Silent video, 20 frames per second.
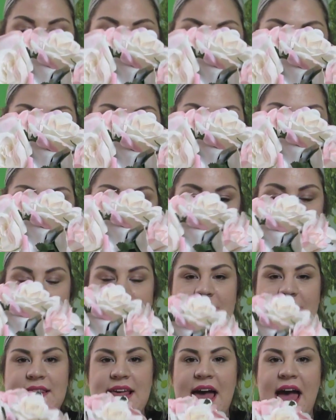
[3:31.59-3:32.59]
and
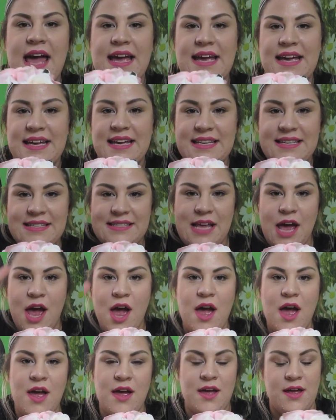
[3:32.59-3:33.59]
that is
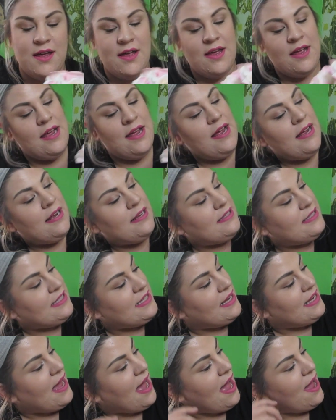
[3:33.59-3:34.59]

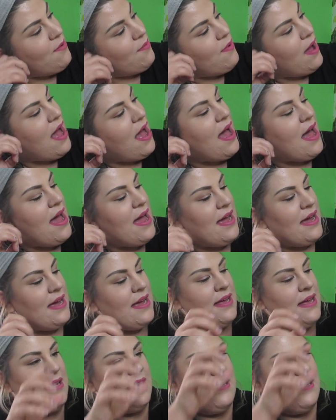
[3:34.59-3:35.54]
DIY.